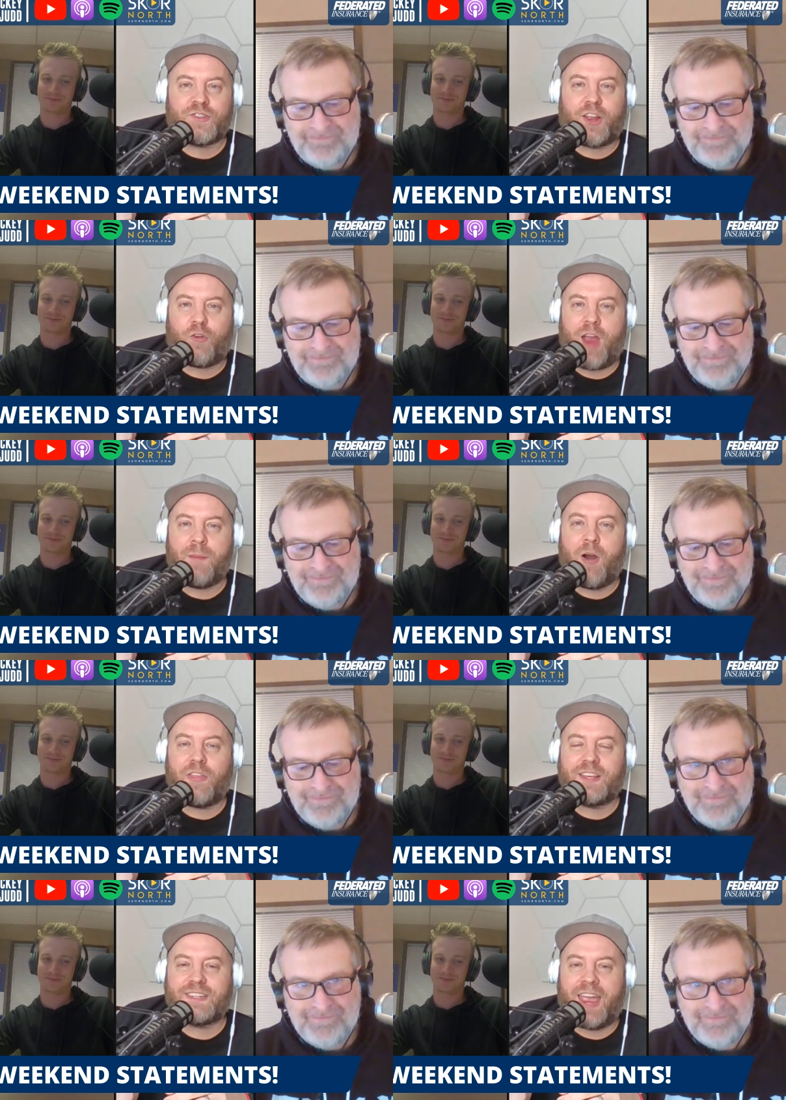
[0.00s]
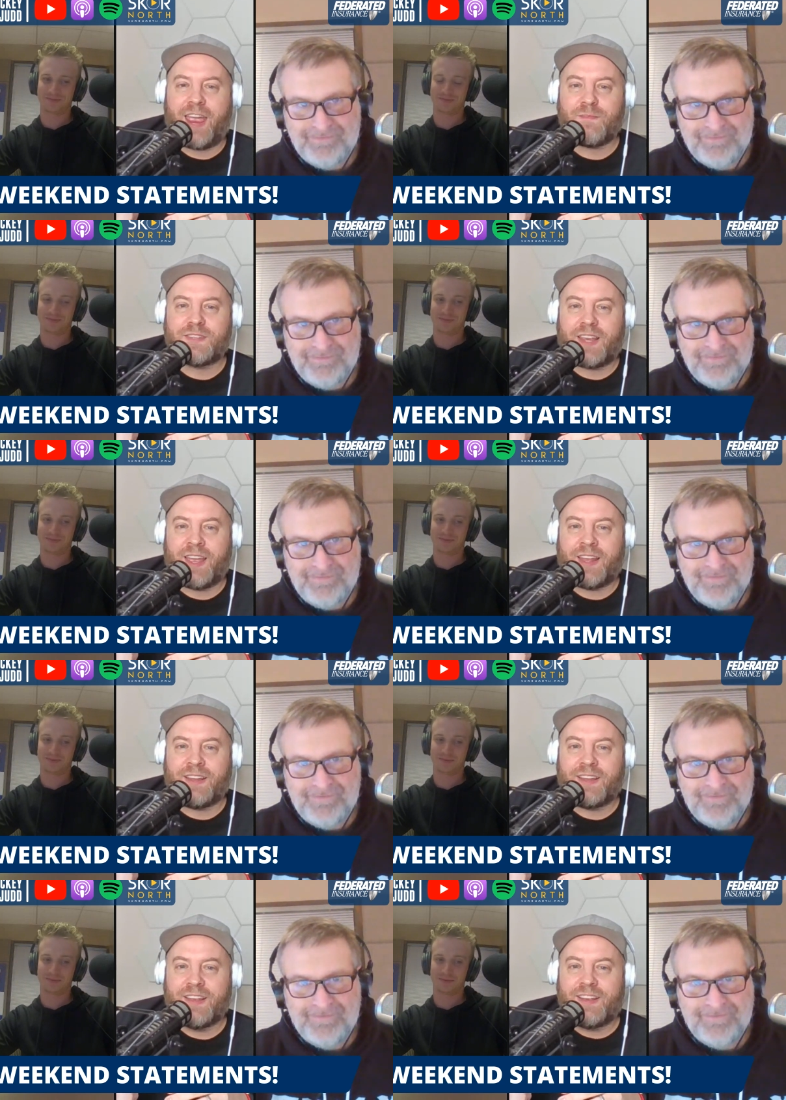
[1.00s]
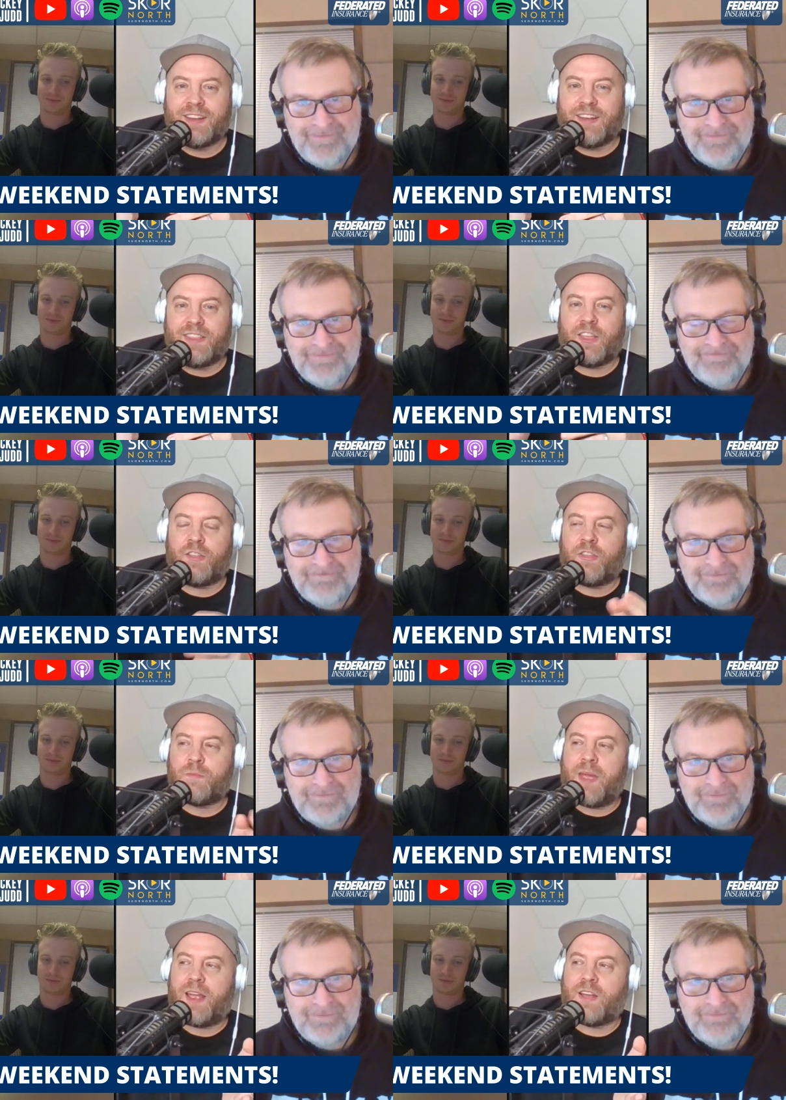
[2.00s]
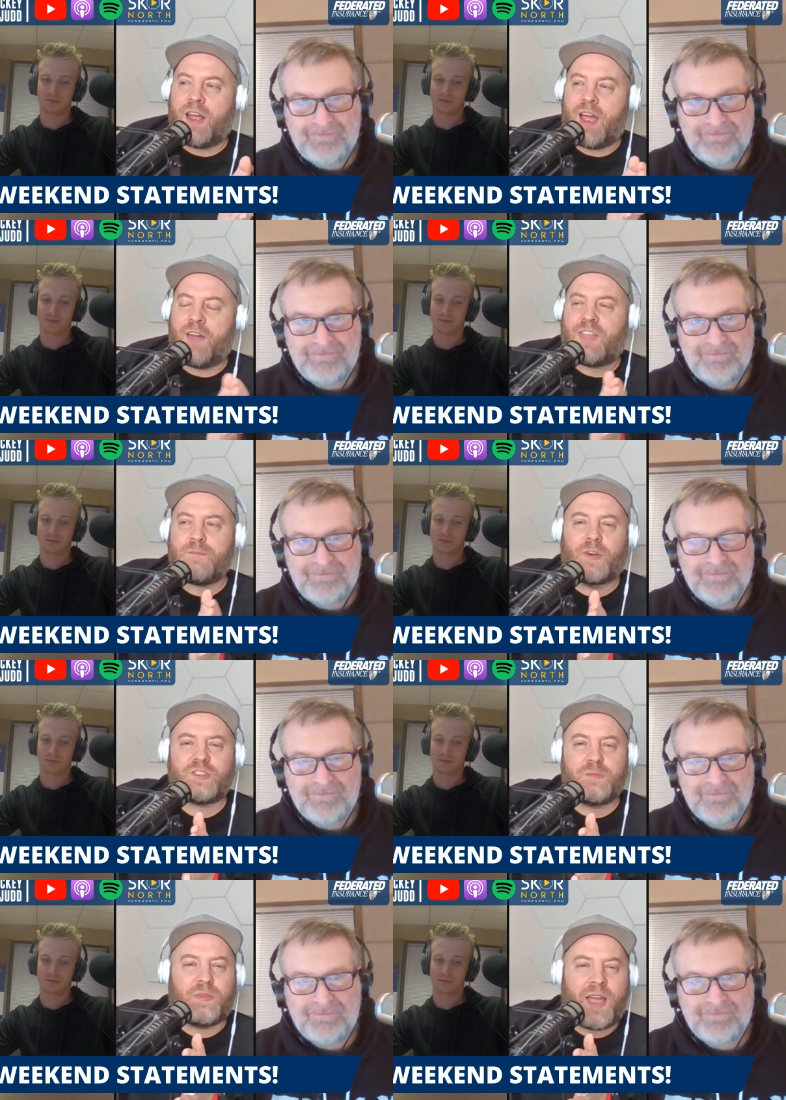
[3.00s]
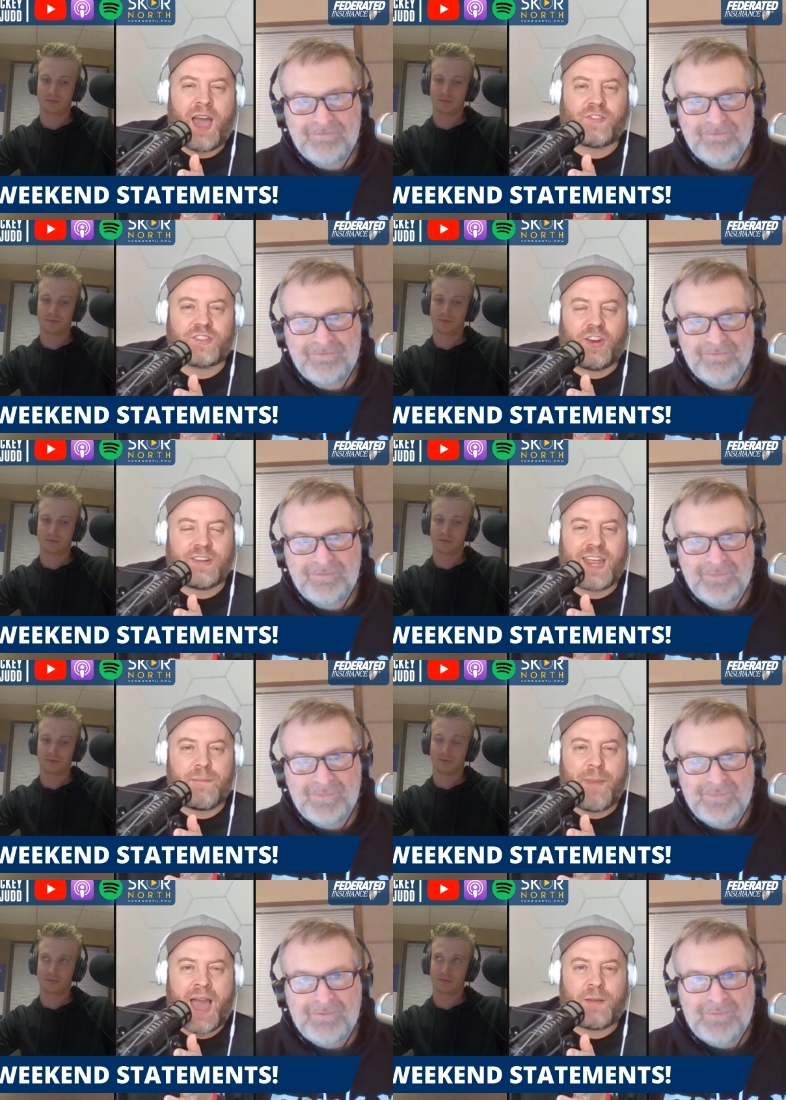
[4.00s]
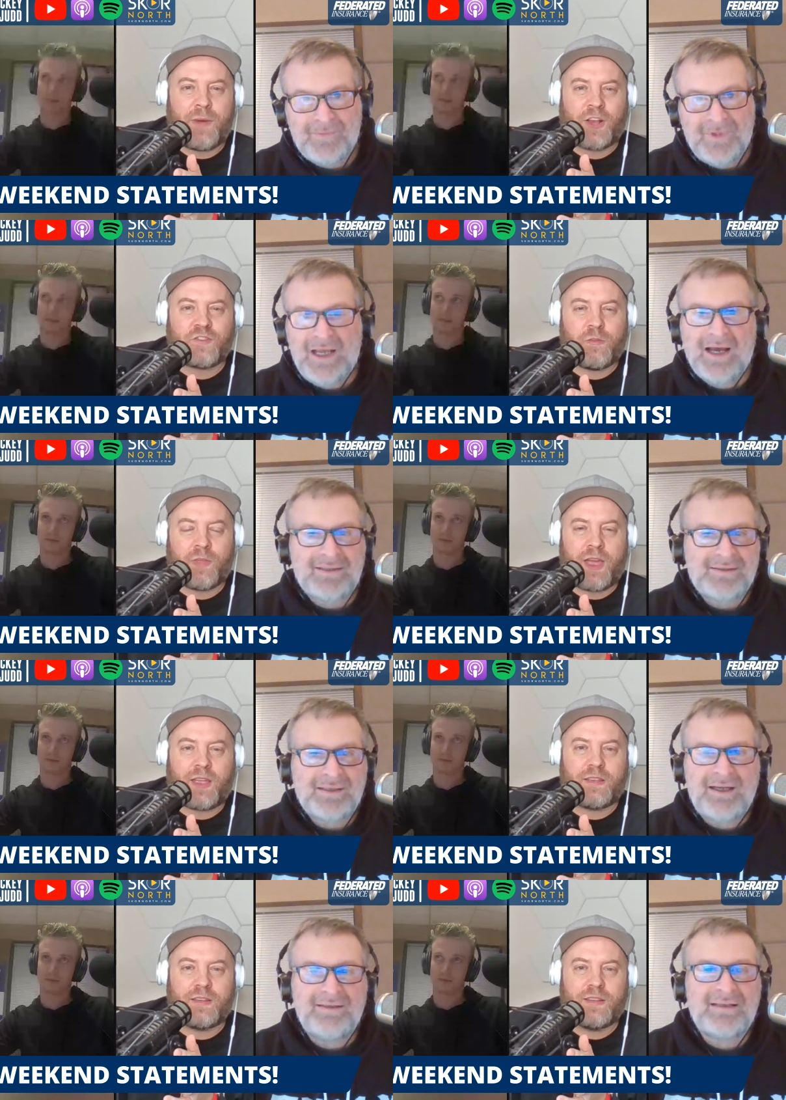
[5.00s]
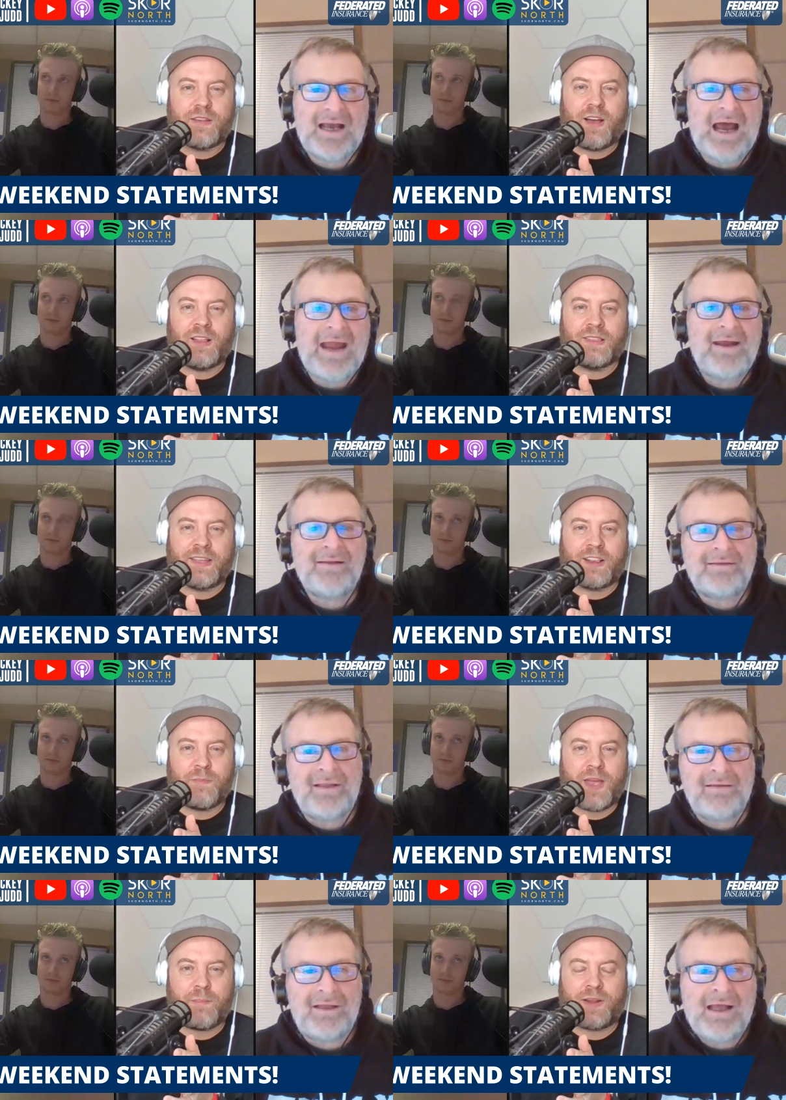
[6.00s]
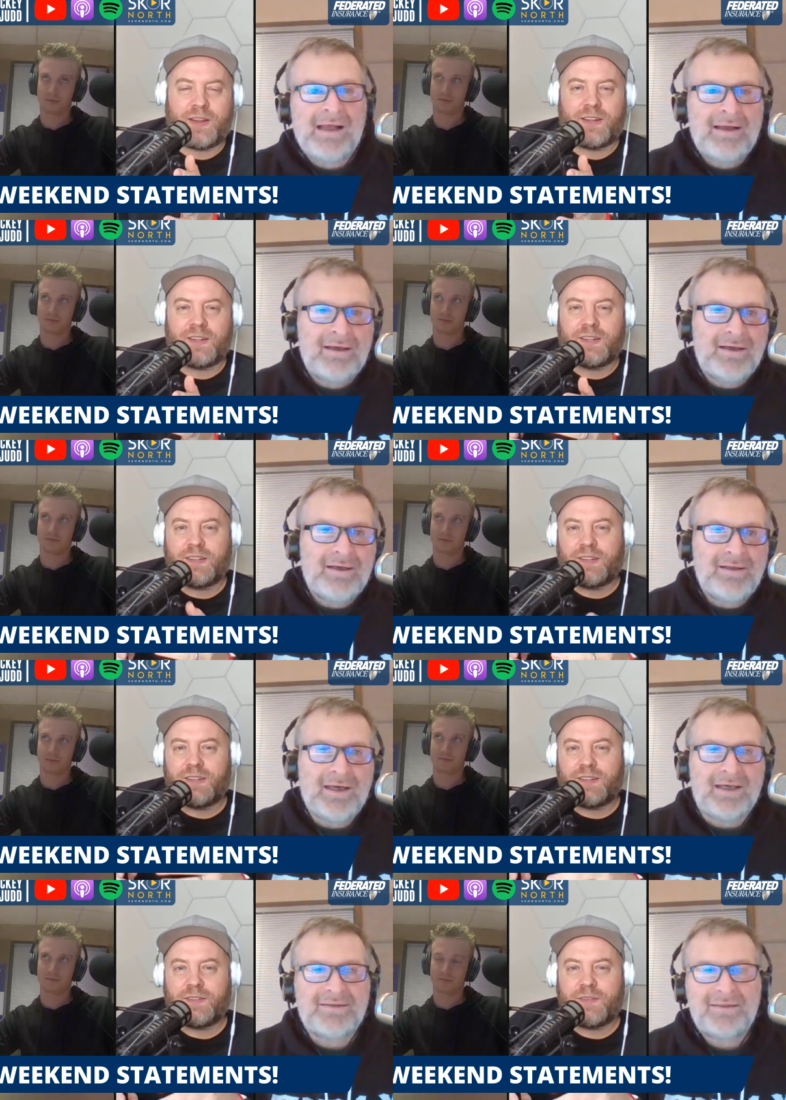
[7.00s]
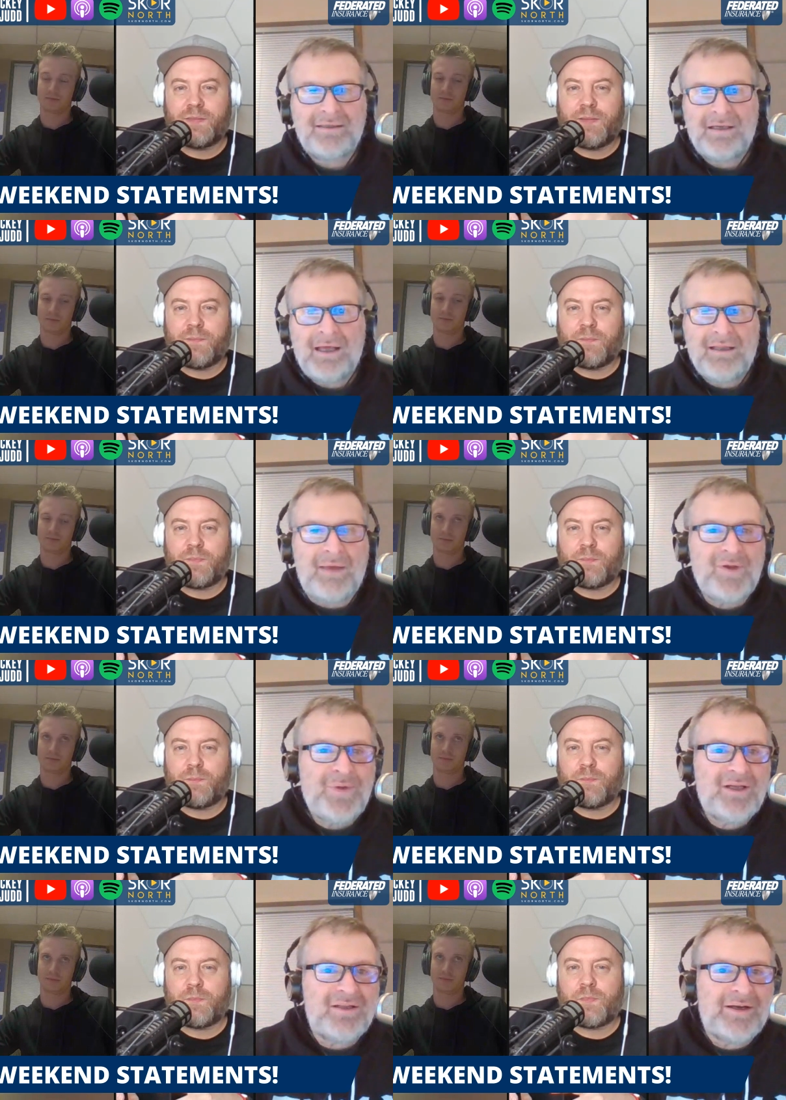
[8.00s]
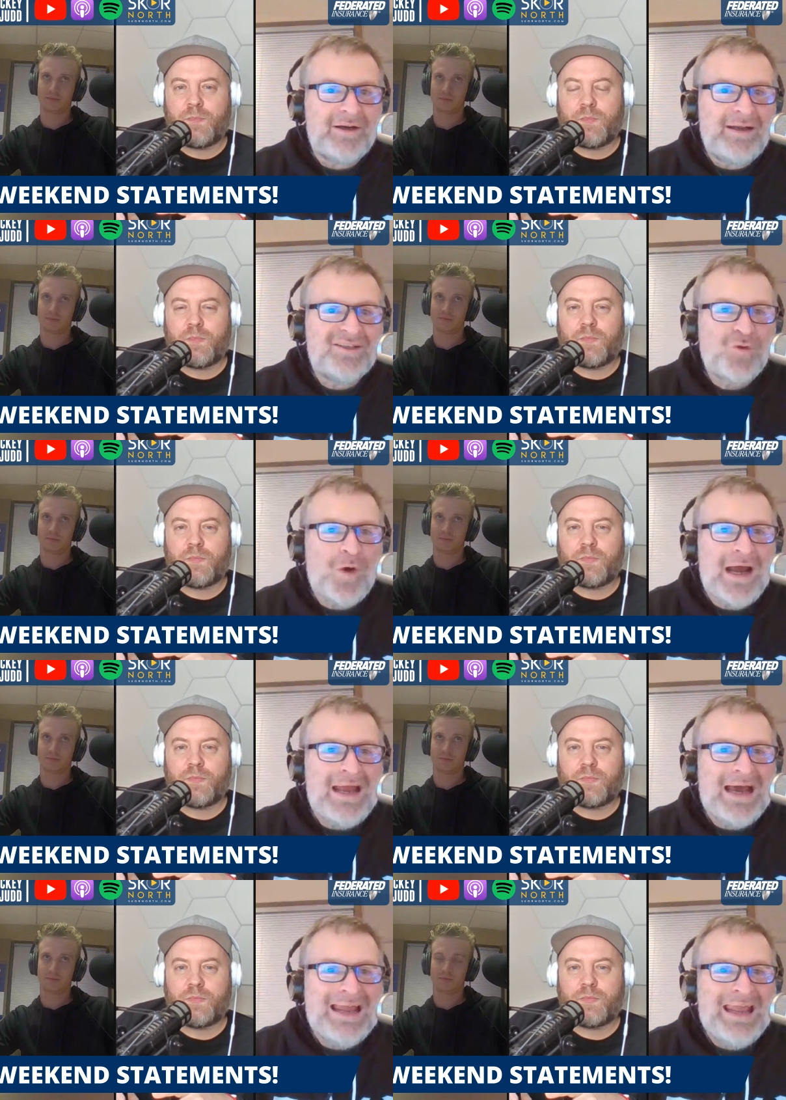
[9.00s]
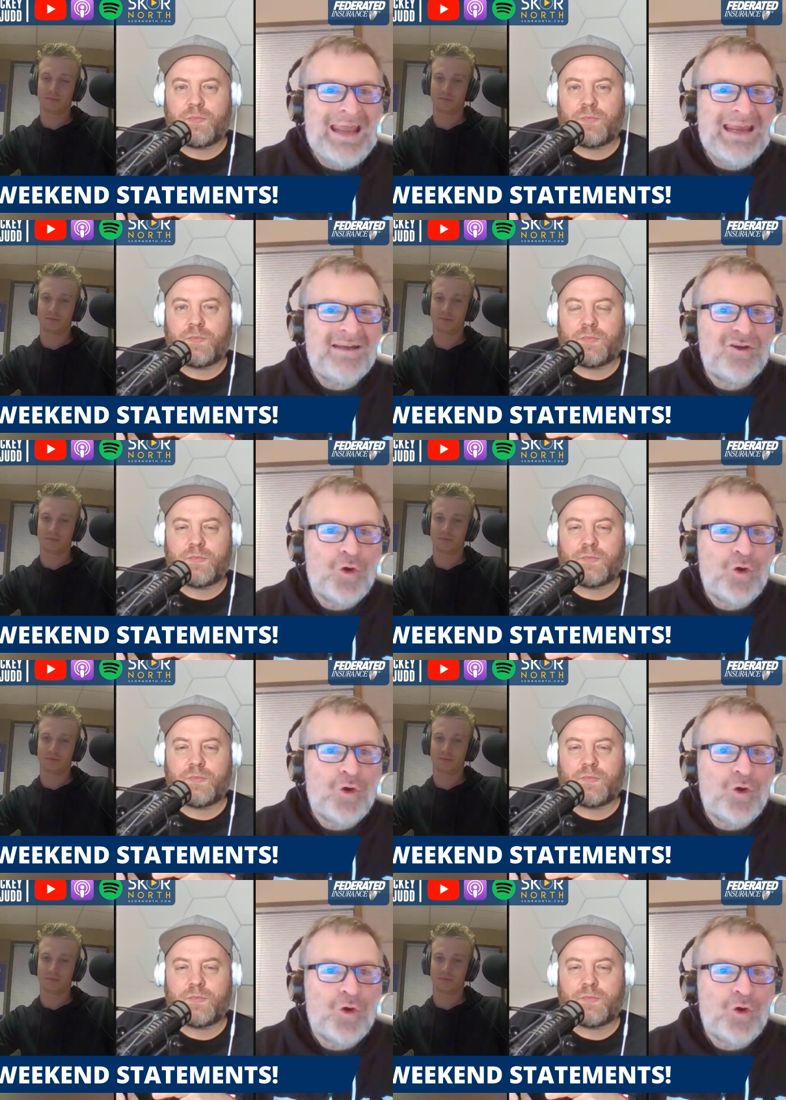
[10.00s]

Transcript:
Speaker 1: trying to cram all these games in. They're ba have they pushed the playoff start date back
Speaker 2: much yes, from like it's, I, a little bit? But yes, let me be clear. It's why I hate